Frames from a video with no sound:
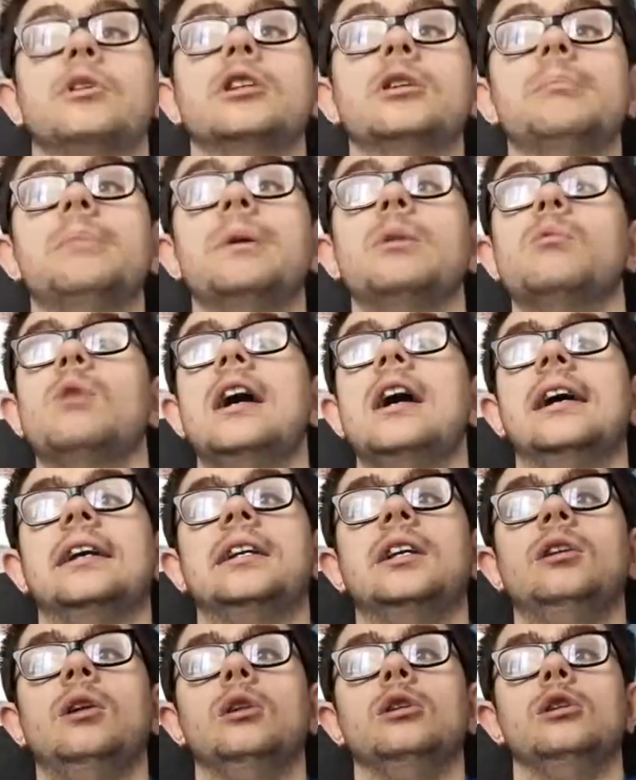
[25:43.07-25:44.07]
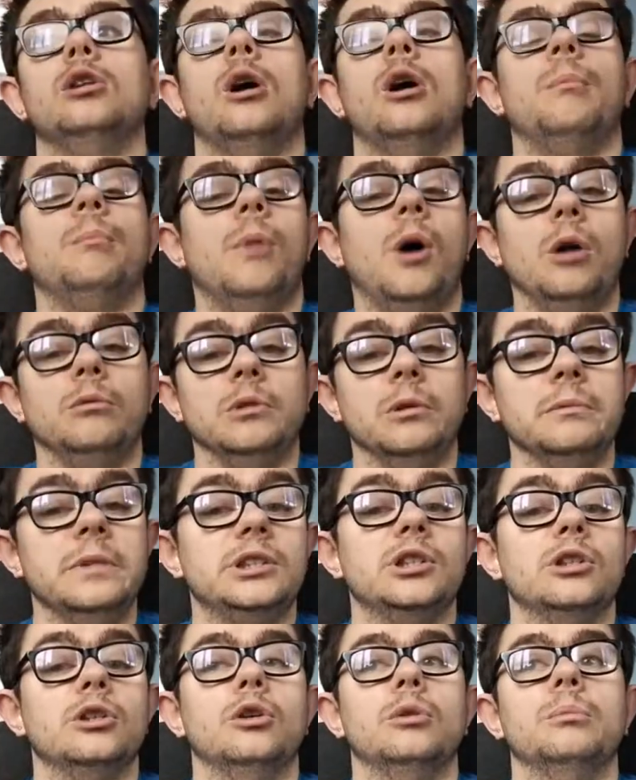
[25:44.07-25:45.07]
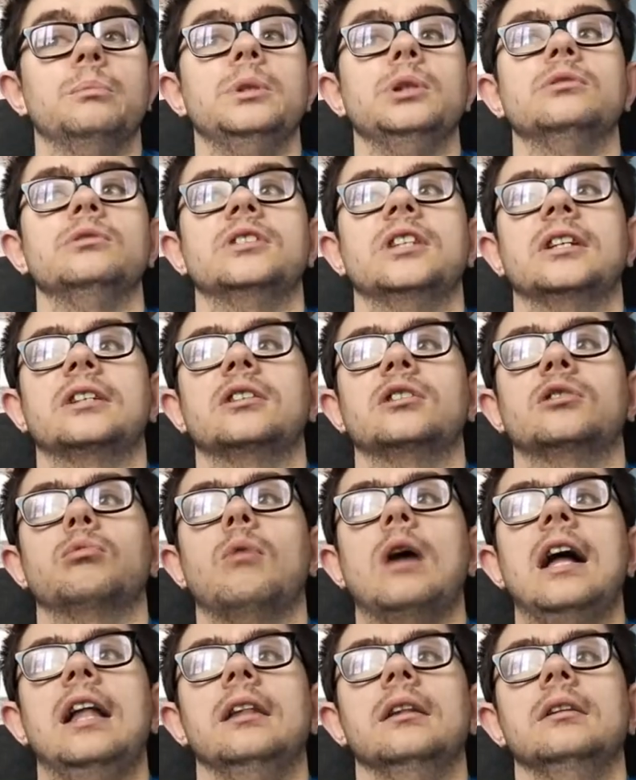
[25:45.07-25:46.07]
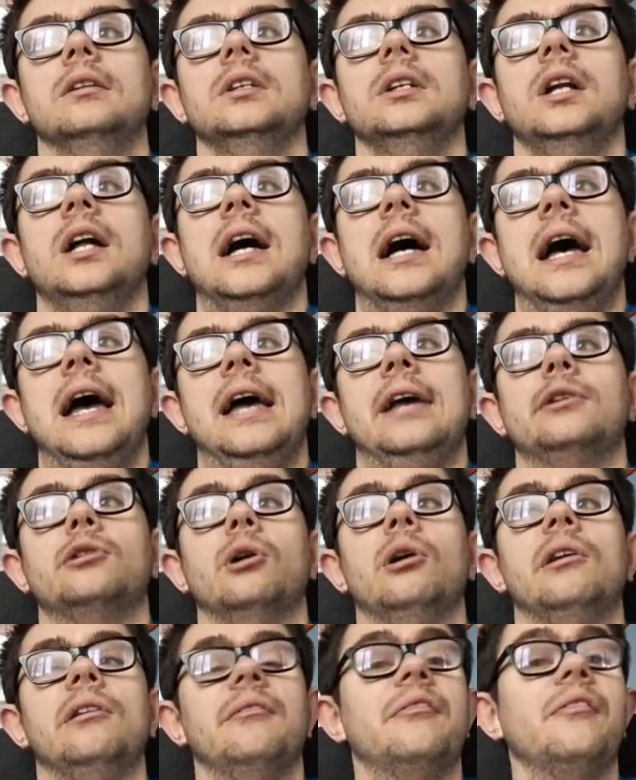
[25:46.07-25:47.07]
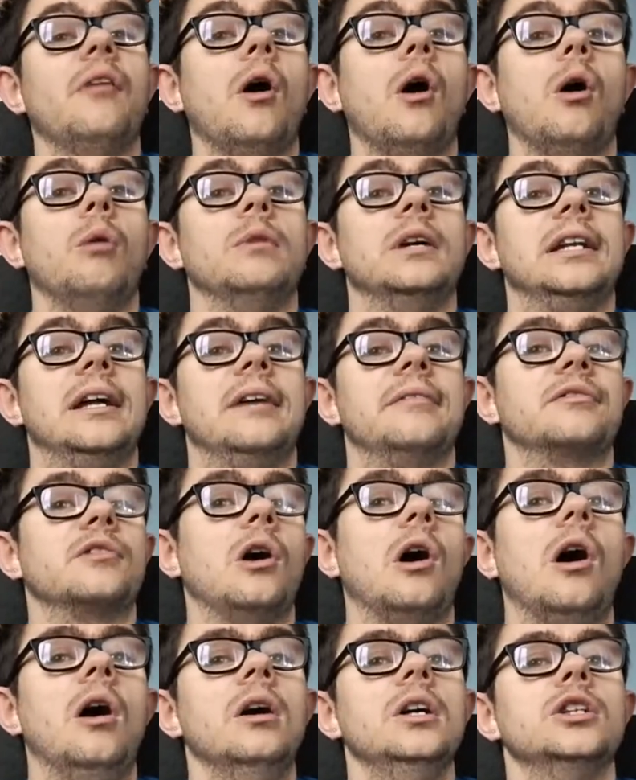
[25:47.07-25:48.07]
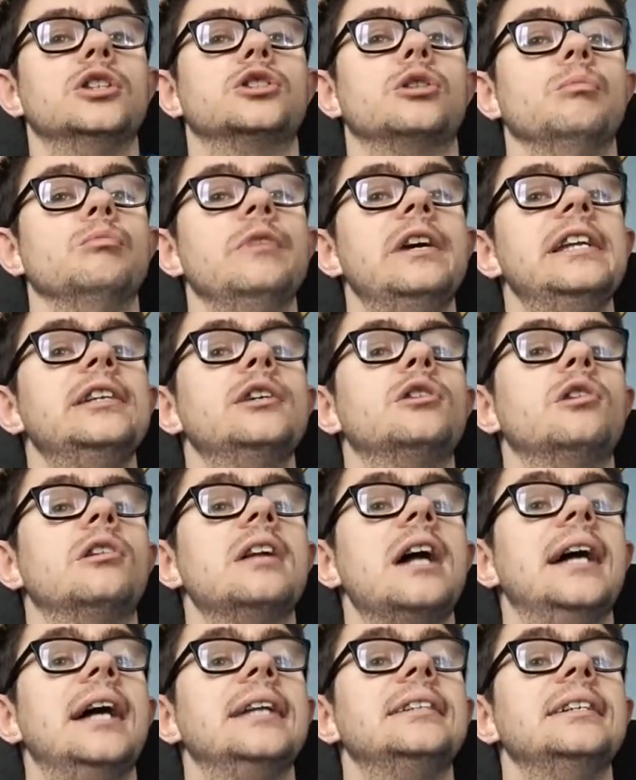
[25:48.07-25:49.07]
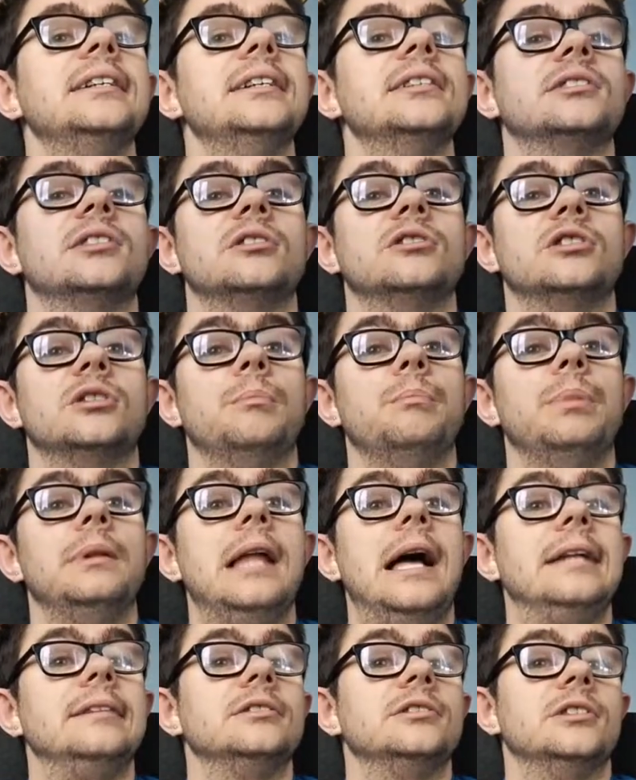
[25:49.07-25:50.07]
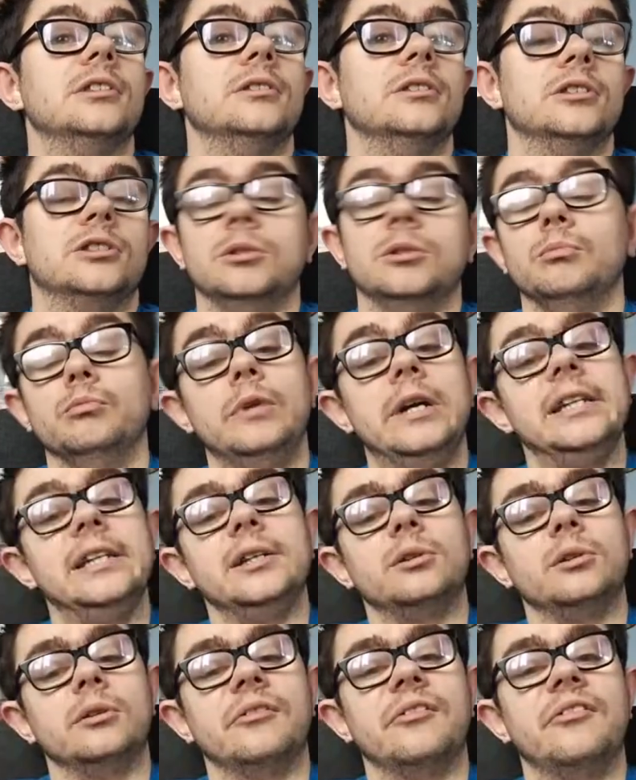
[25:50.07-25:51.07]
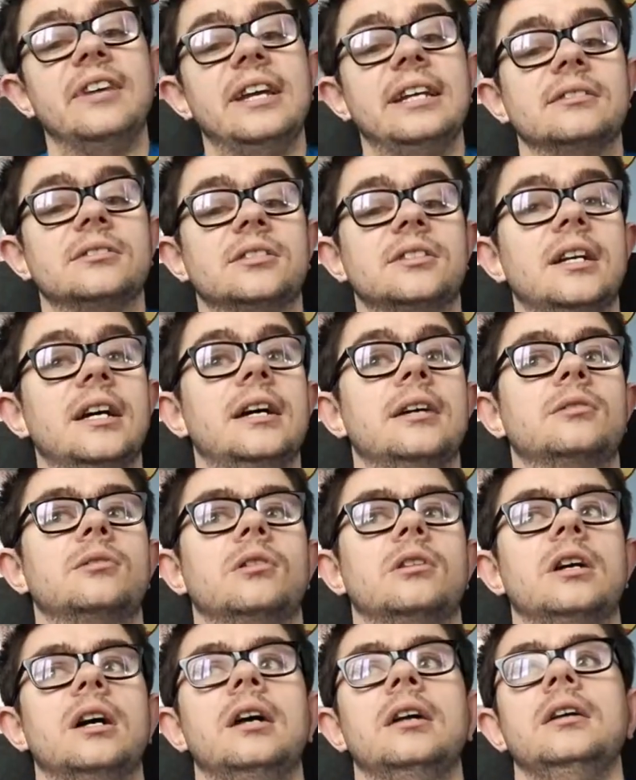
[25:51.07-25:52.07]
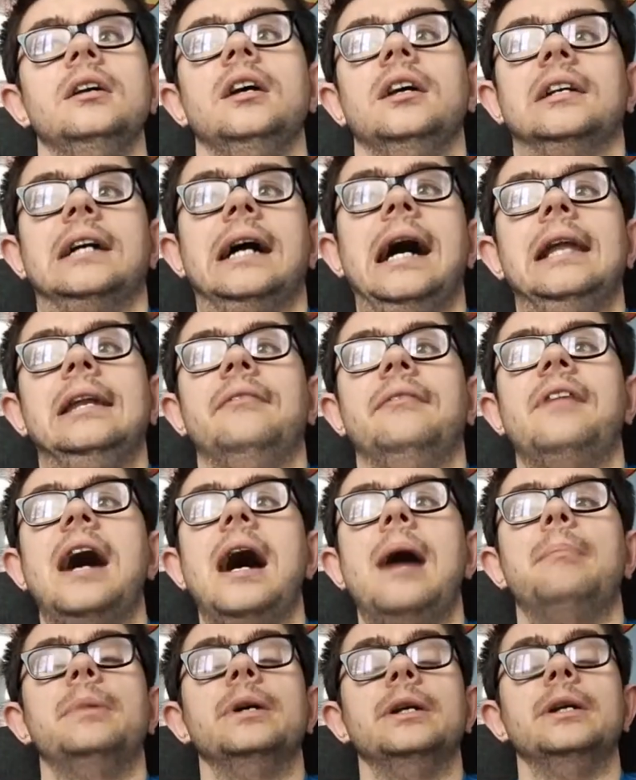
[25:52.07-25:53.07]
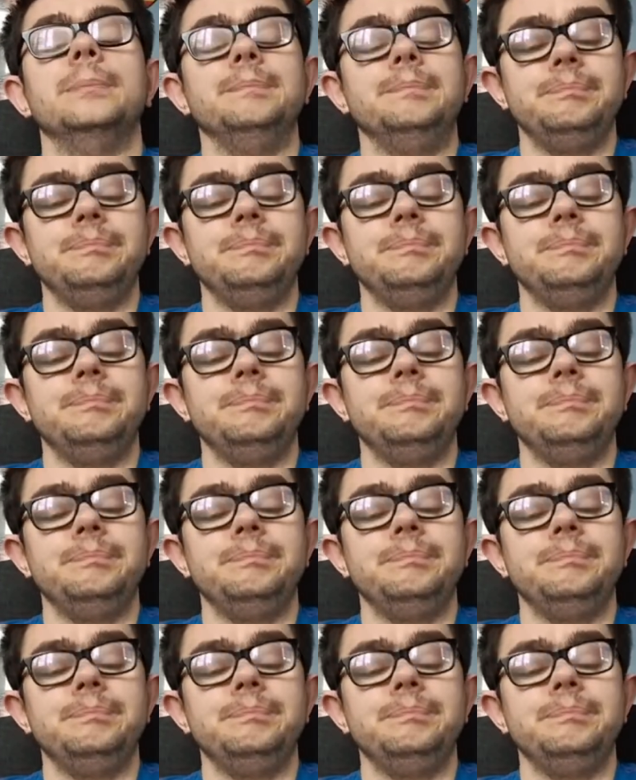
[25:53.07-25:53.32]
be working on a lot more original music as well going forward. I've got some really good ideas and some plans, and there's some really good things that are gonna kind of happen